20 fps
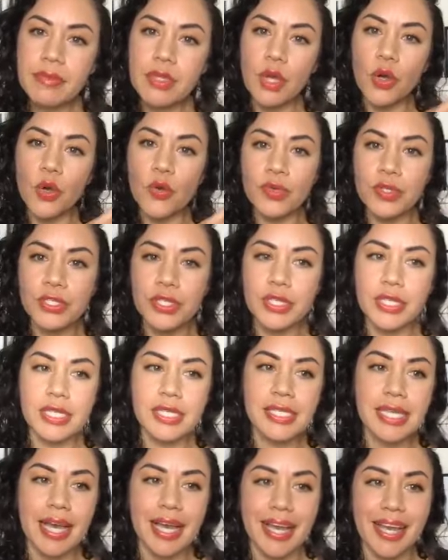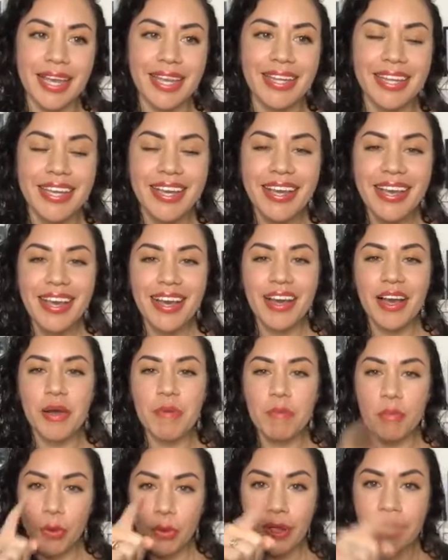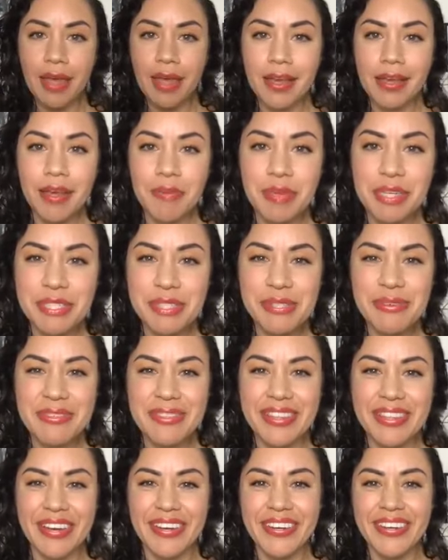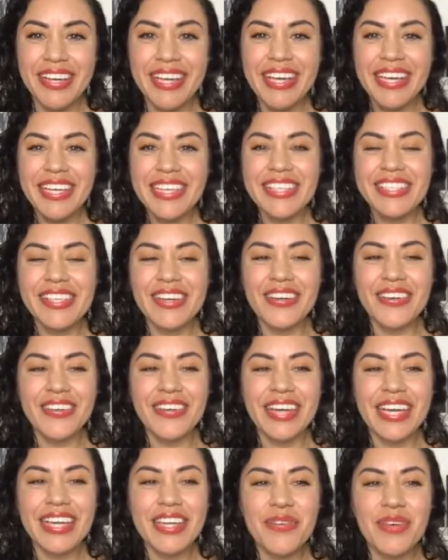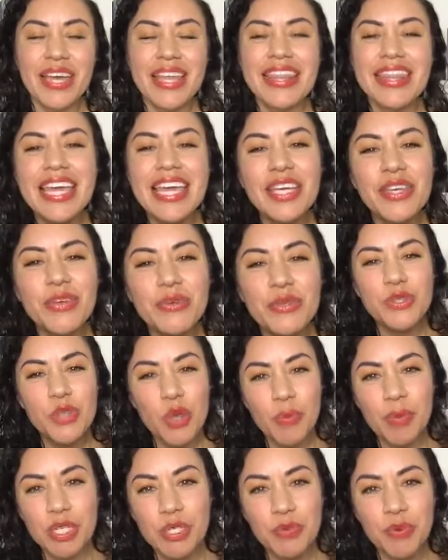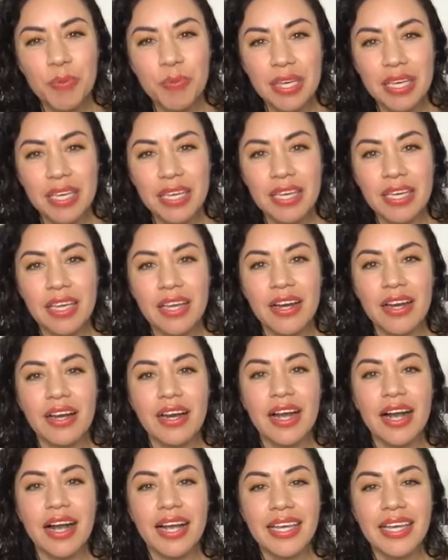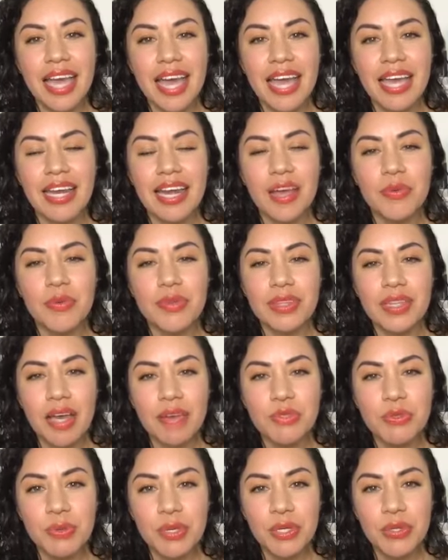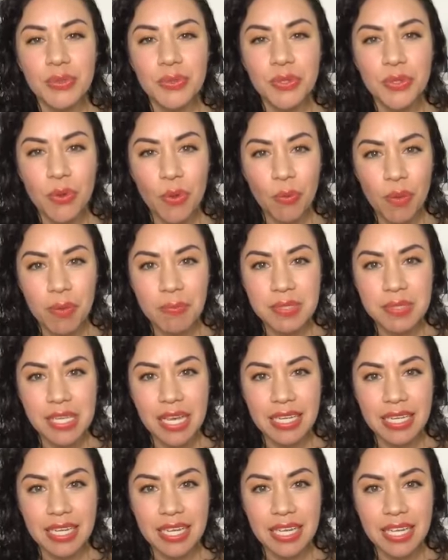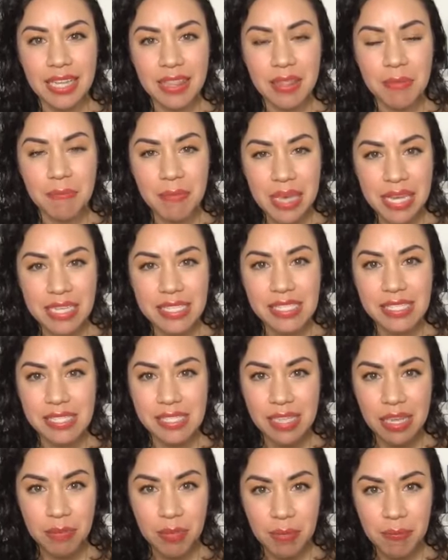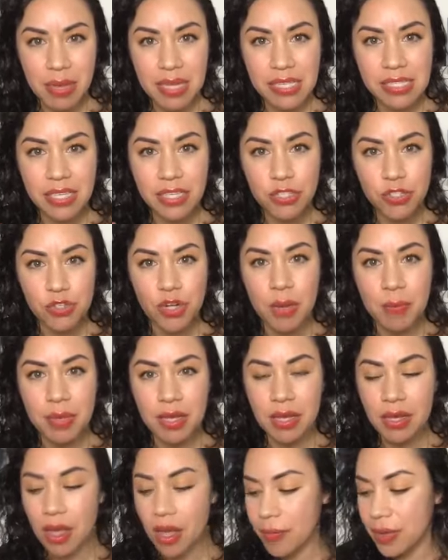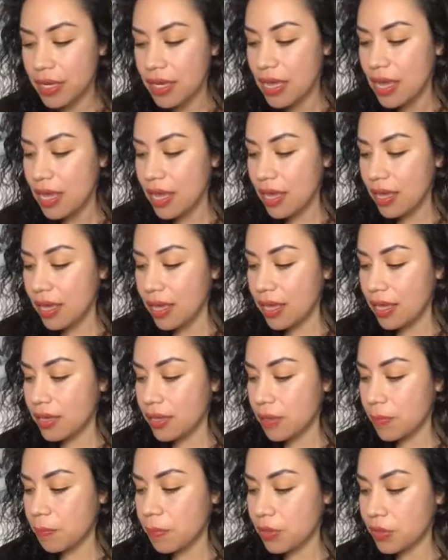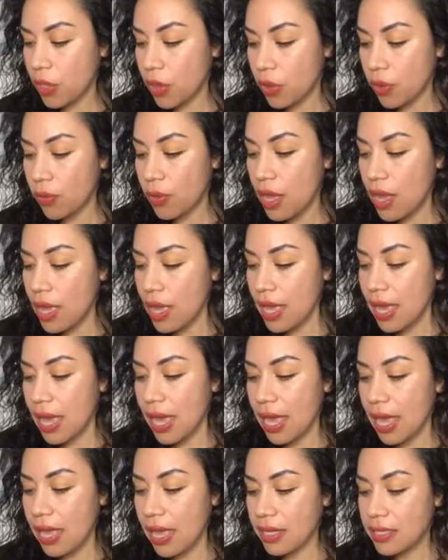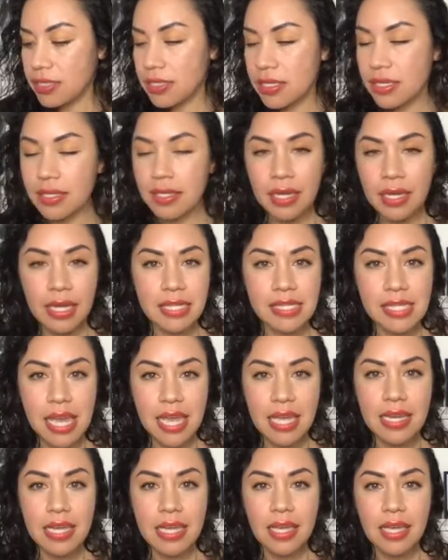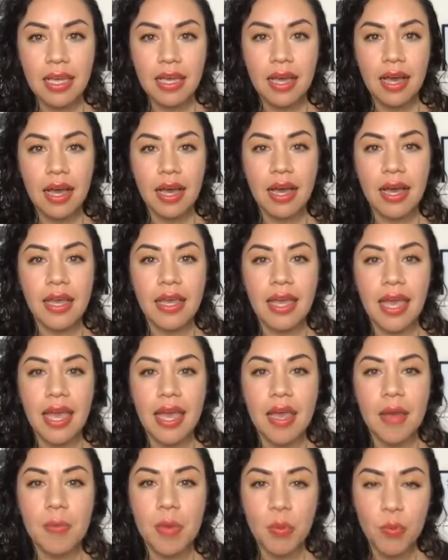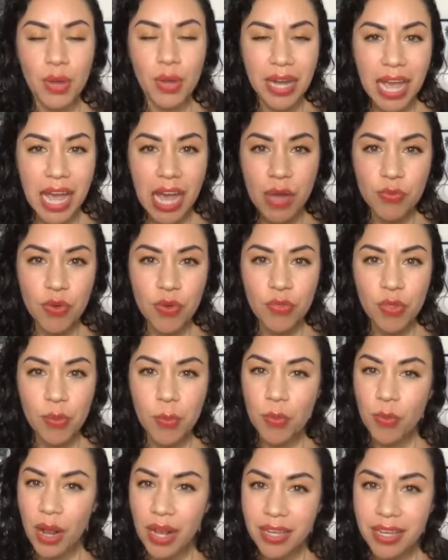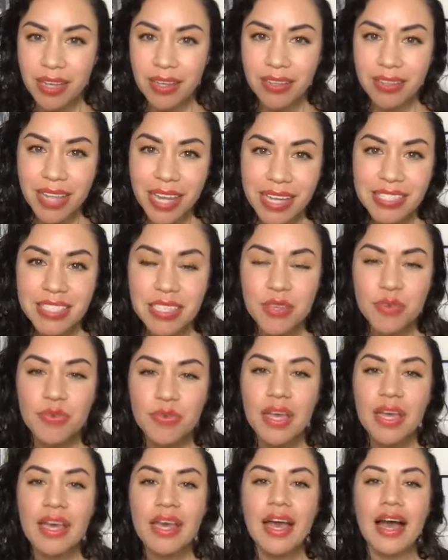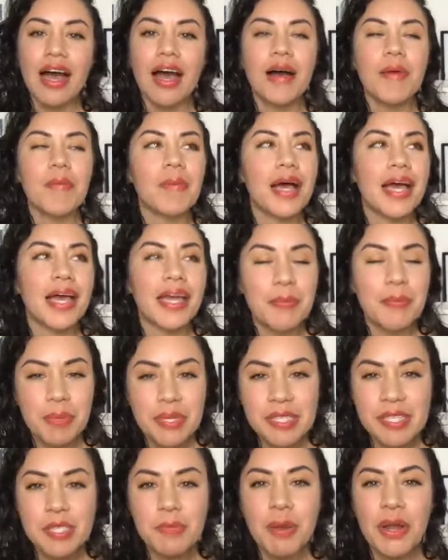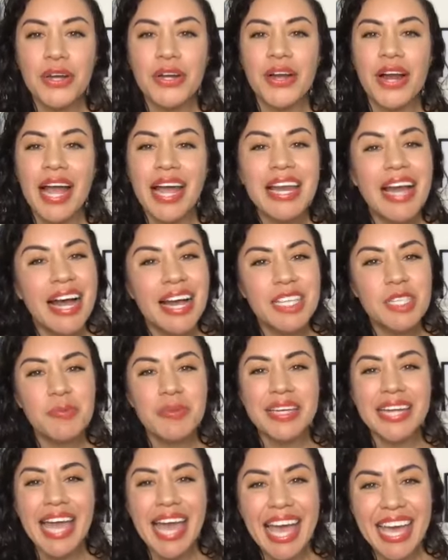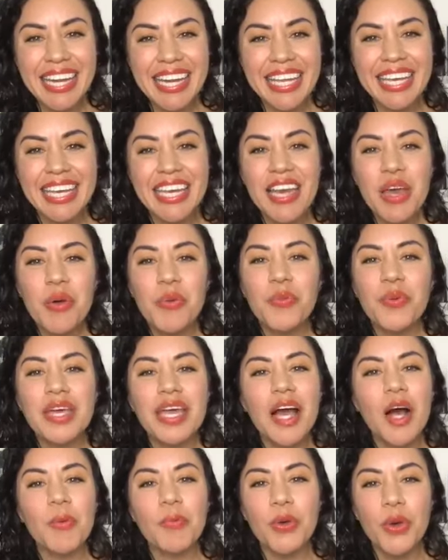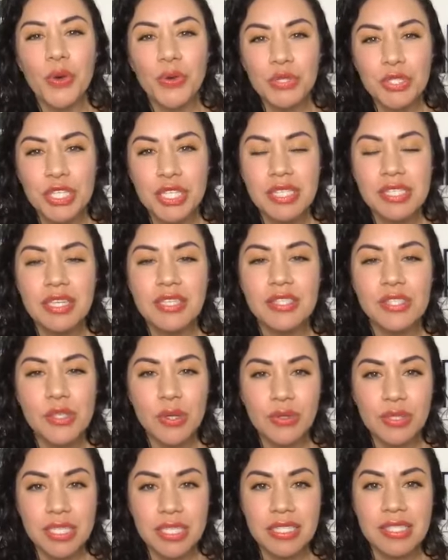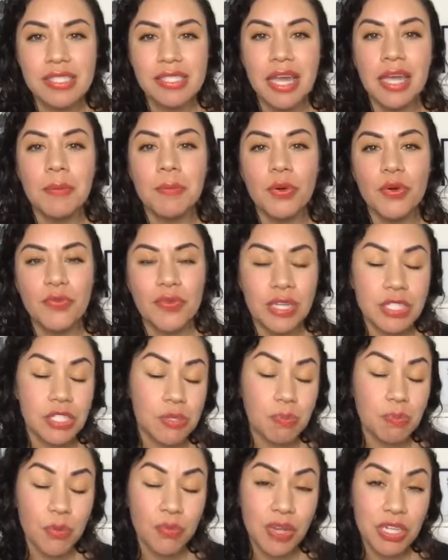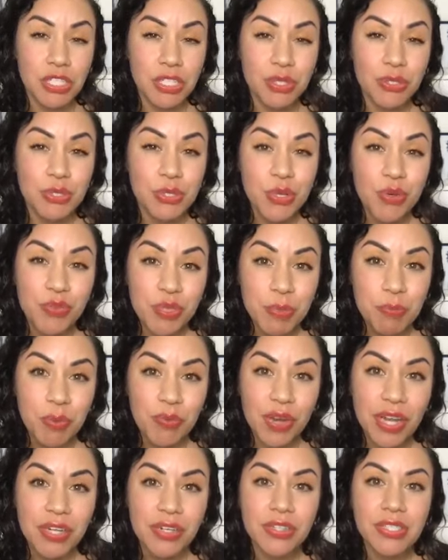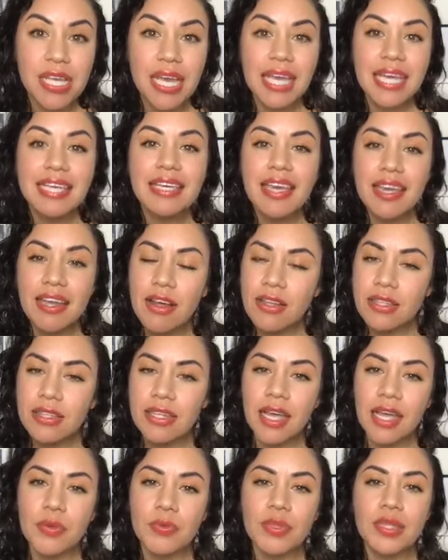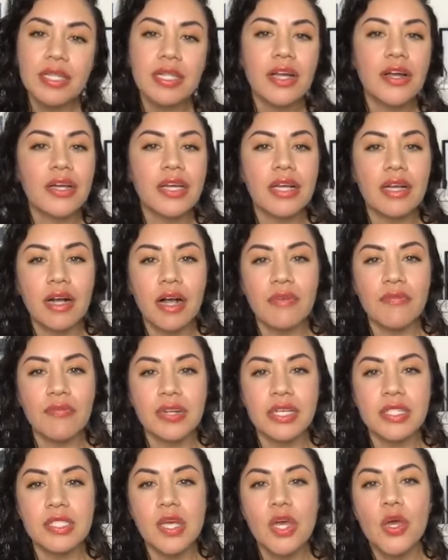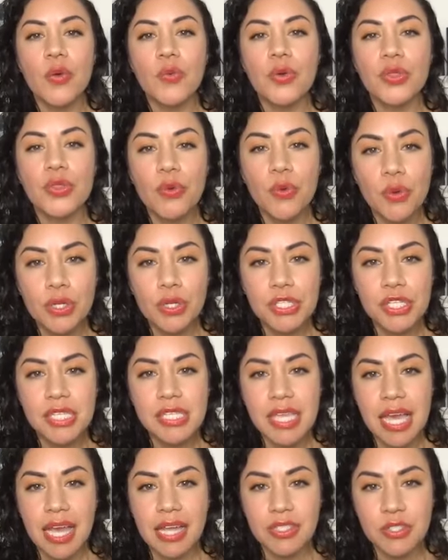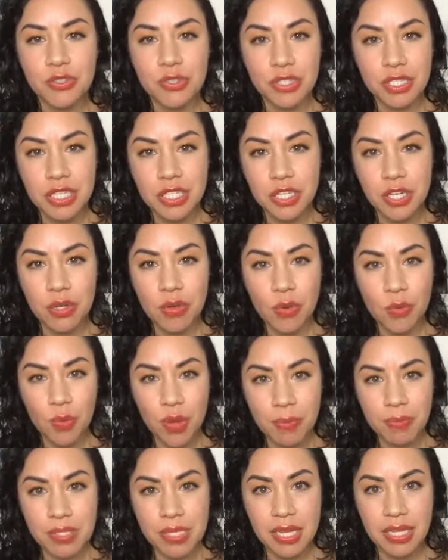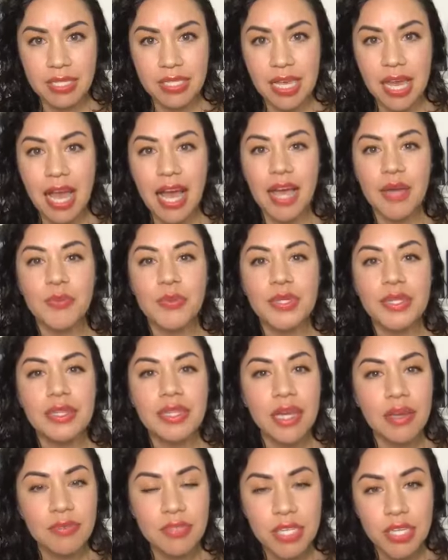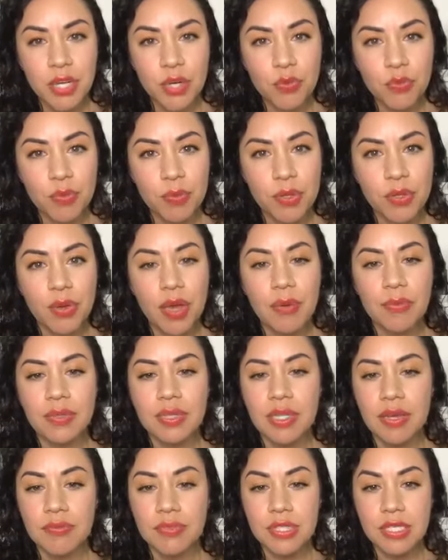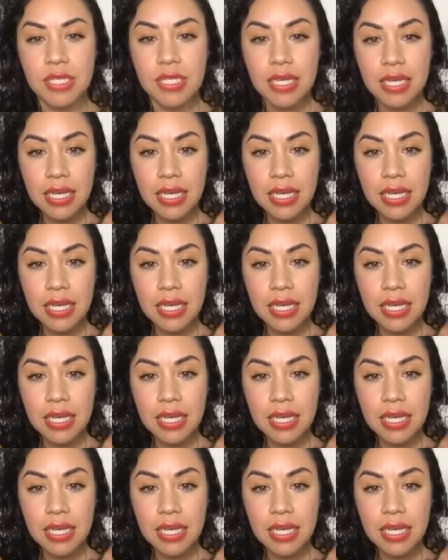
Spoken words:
over to the side. More on that coming soon though. So anyway, thank you much for being here. Again, I would love to include your website in the mix. Send me a message, drop me a comment in below. And like I said, I am one half of the Meraki Collective. My business partner and husband, Eddie, we help coaches, consultants, and professional service providers get online with clarity and confidence with gorgeous and strategic websites. I would love to hear from you. I would love to